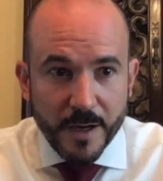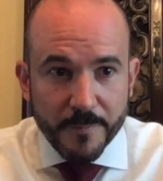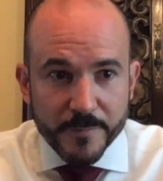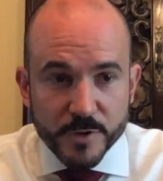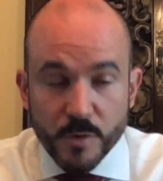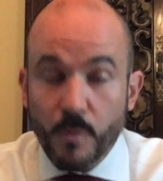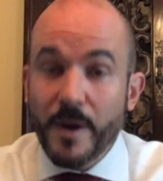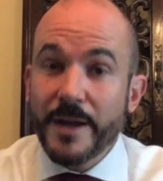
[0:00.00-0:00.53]

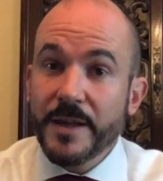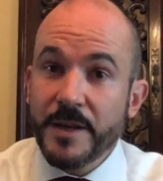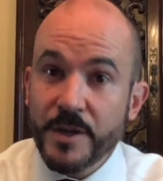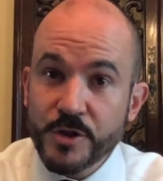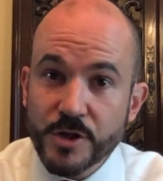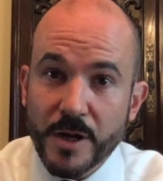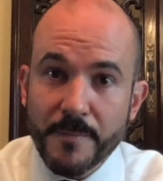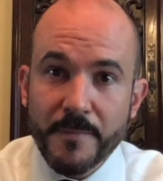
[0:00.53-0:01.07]
So why a
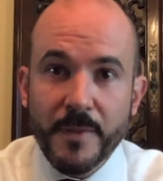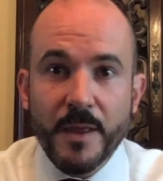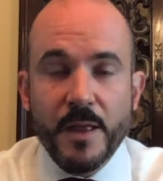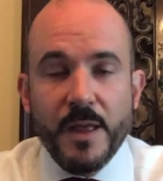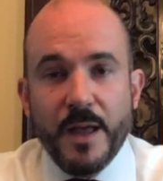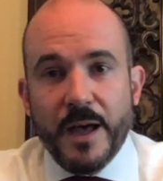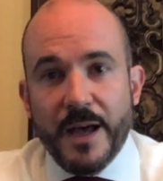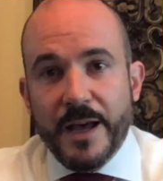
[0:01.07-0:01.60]
ninja?
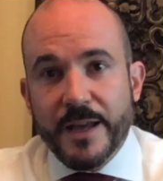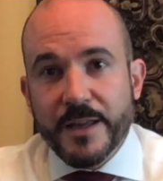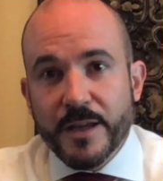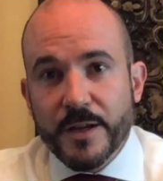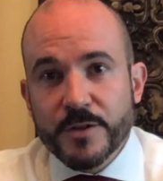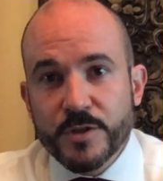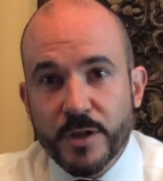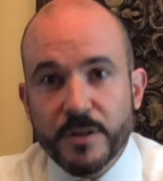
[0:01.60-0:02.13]

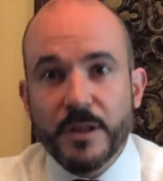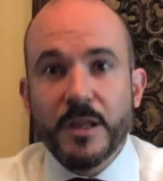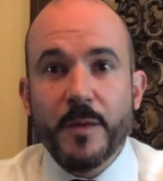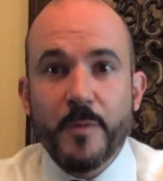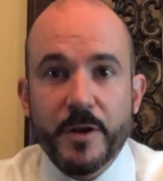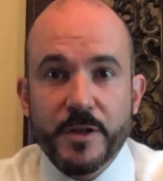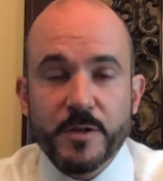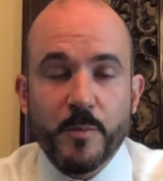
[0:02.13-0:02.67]
I took the
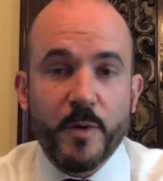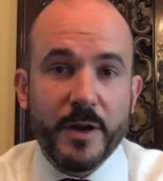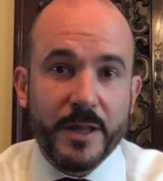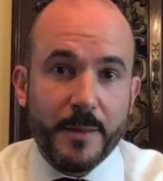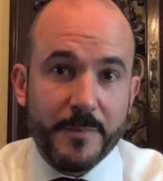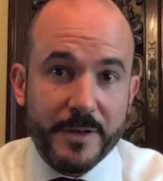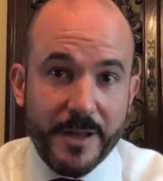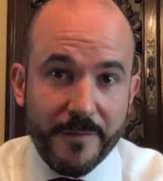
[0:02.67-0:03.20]
liberty to bring
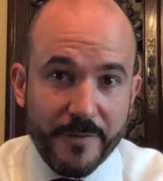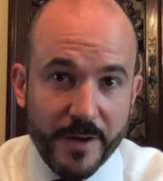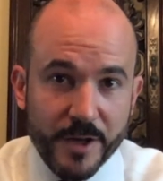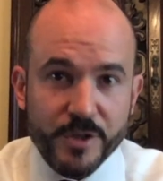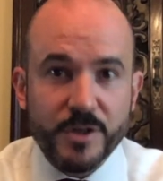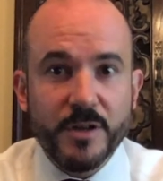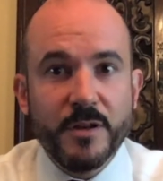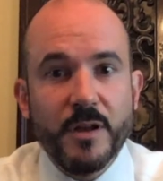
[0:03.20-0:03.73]
up the
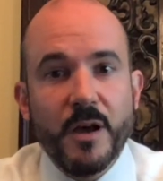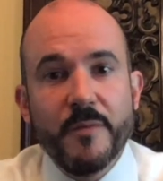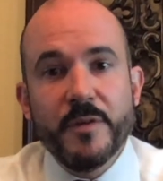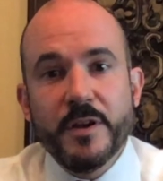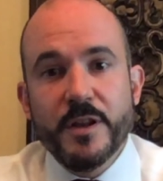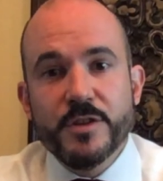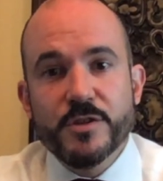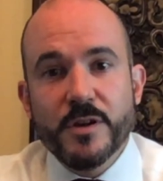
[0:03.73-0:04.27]
definition of a
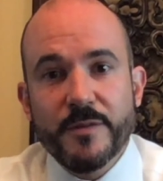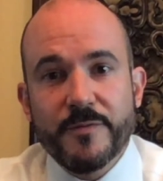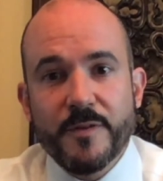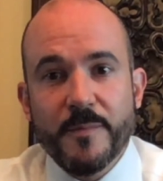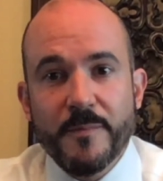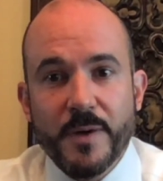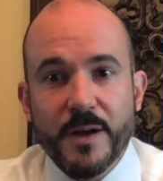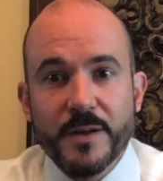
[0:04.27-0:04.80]
ninja
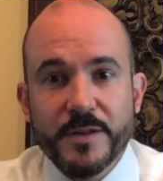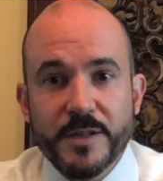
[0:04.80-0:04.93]
from